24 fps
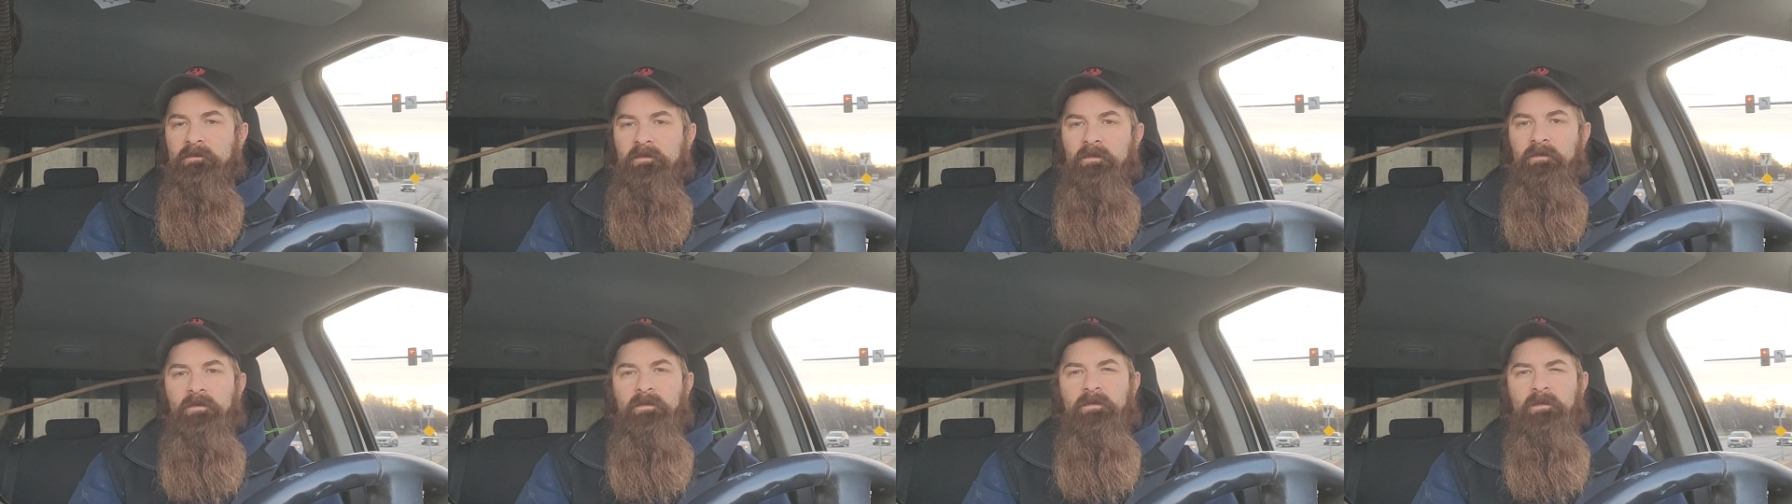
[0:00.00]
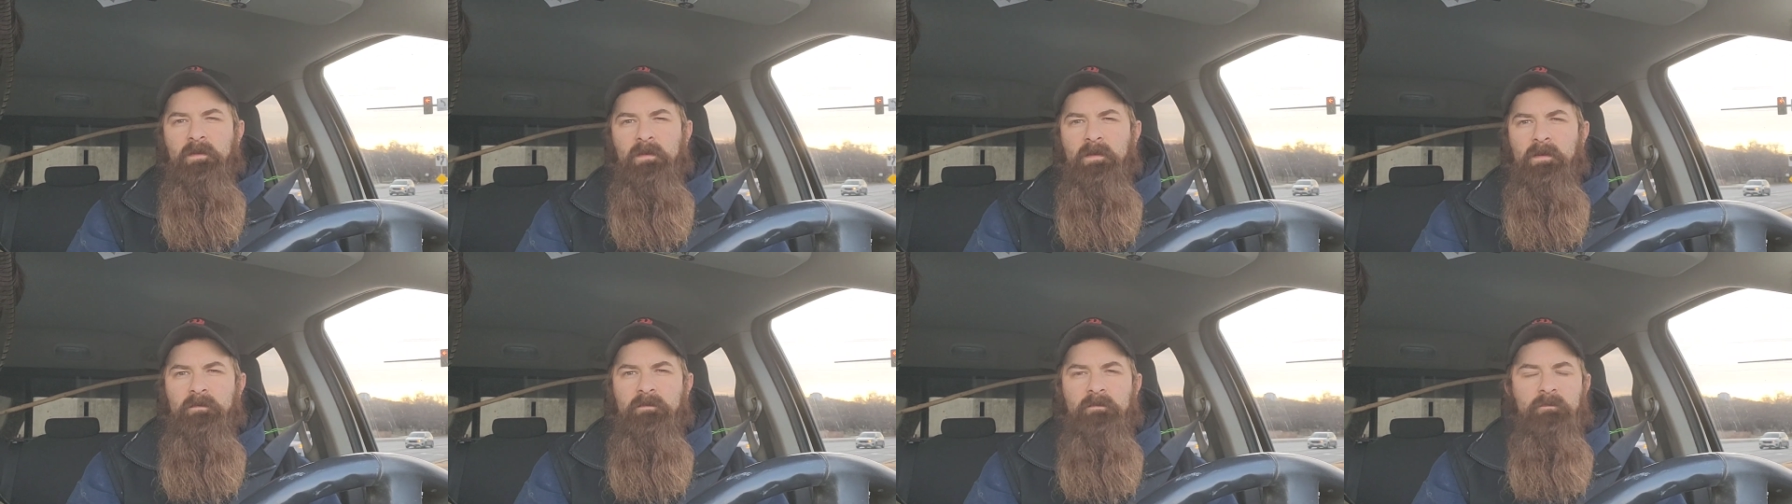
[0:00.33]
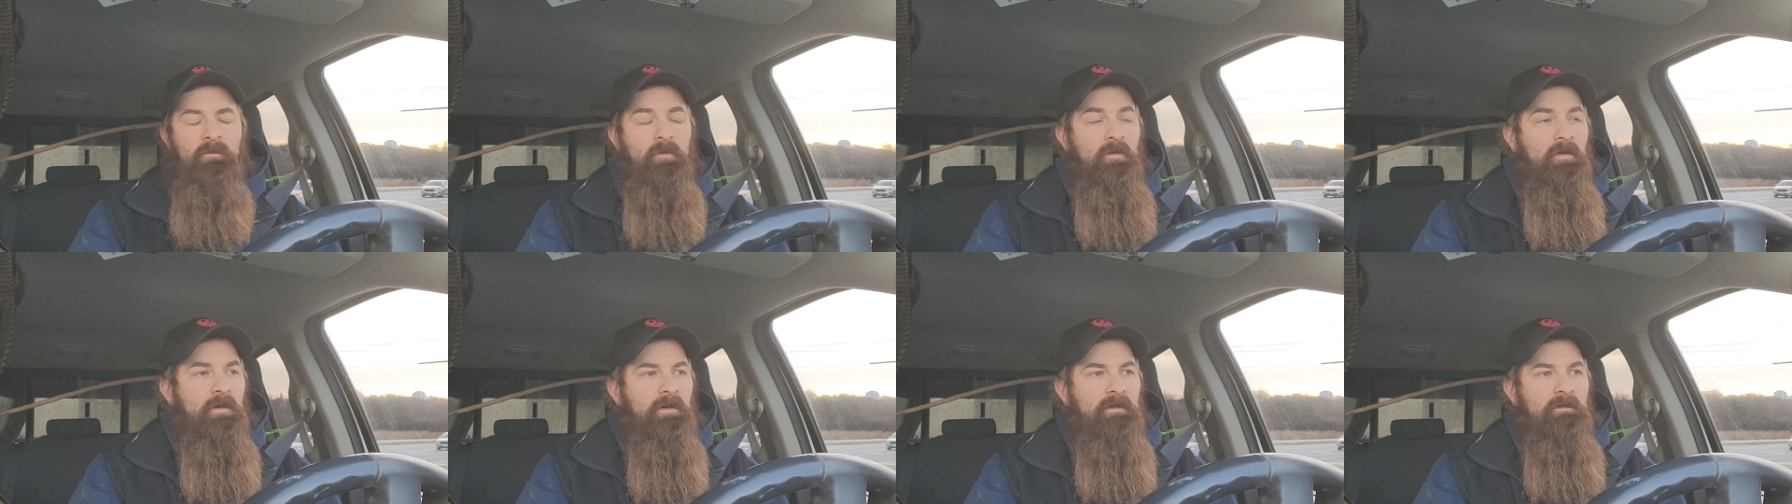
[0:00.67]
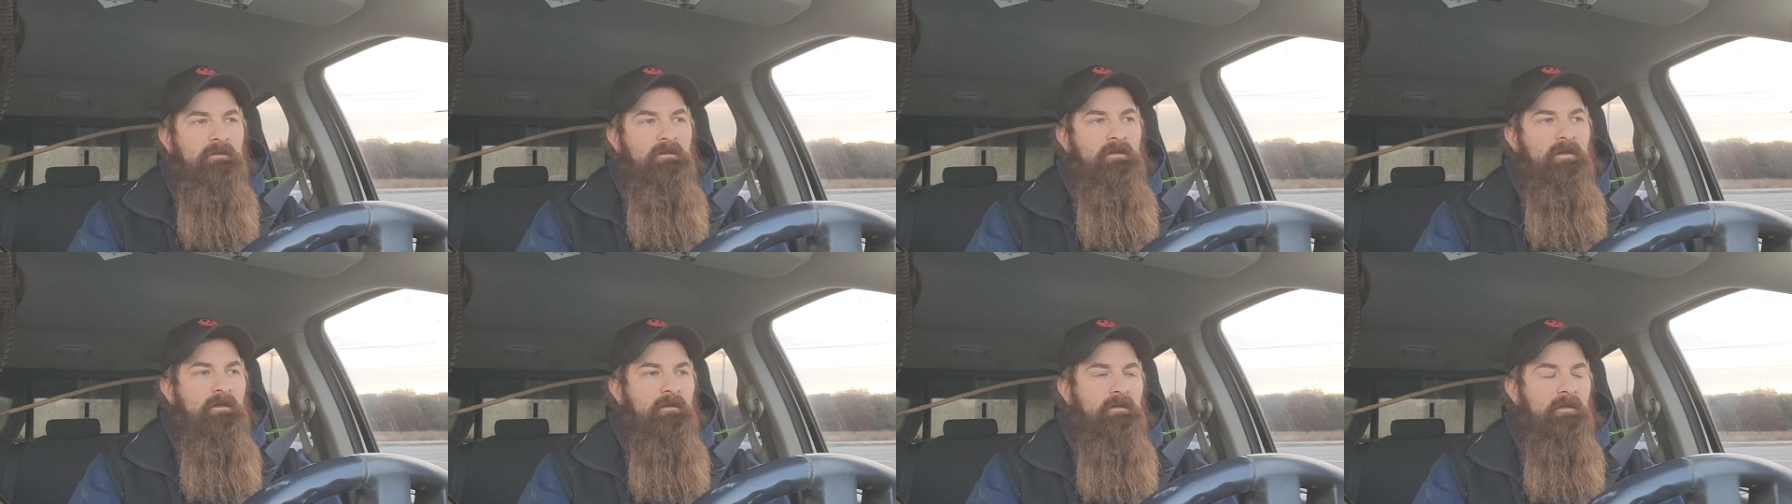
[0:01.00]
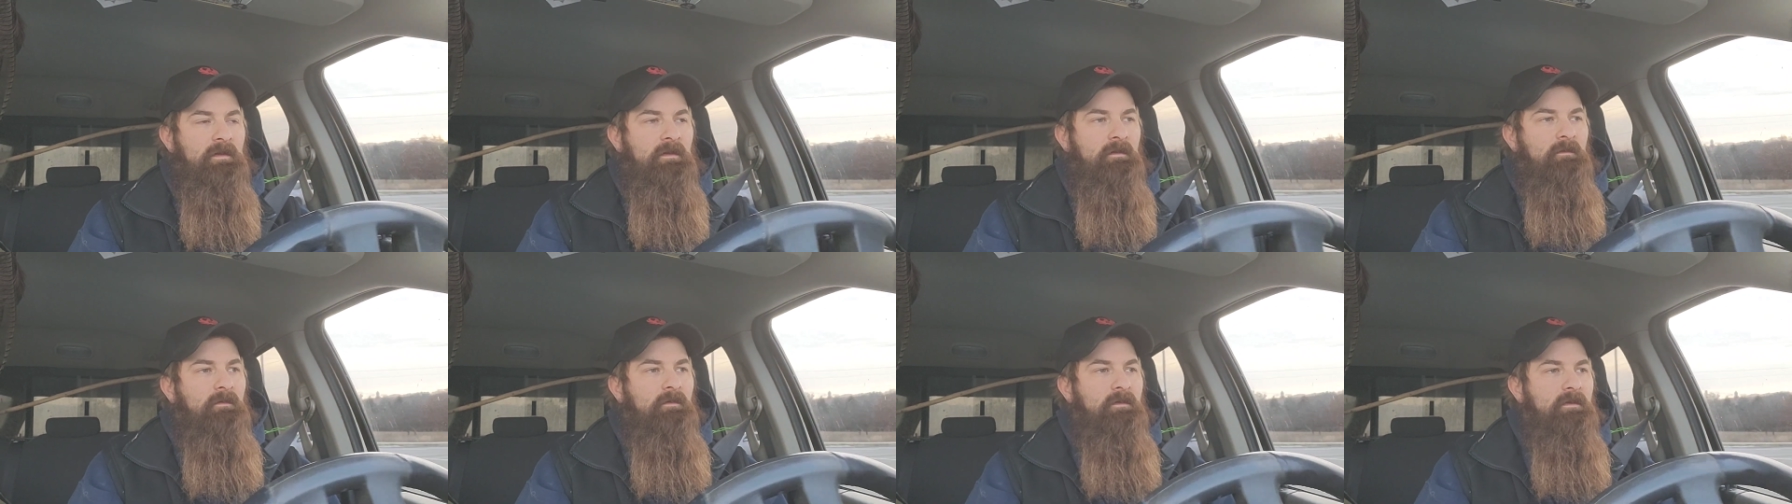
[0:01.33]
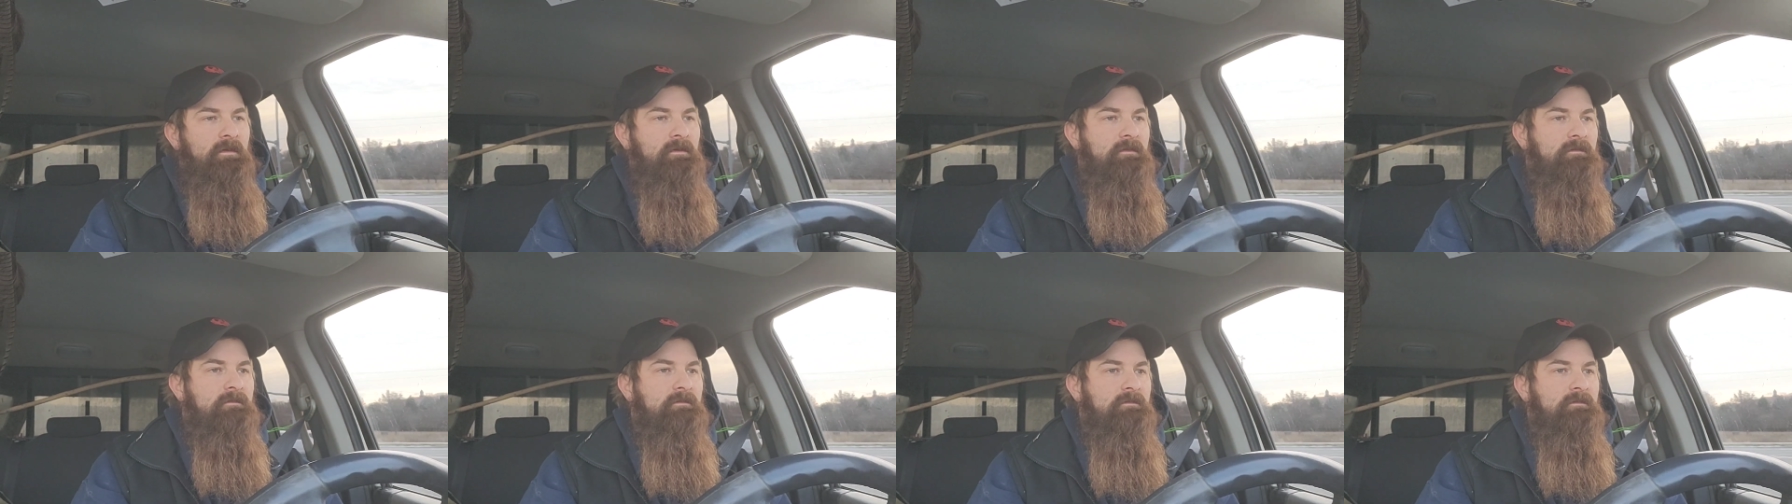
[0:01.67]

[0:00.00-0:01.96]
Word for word: I think they got some grays down that way.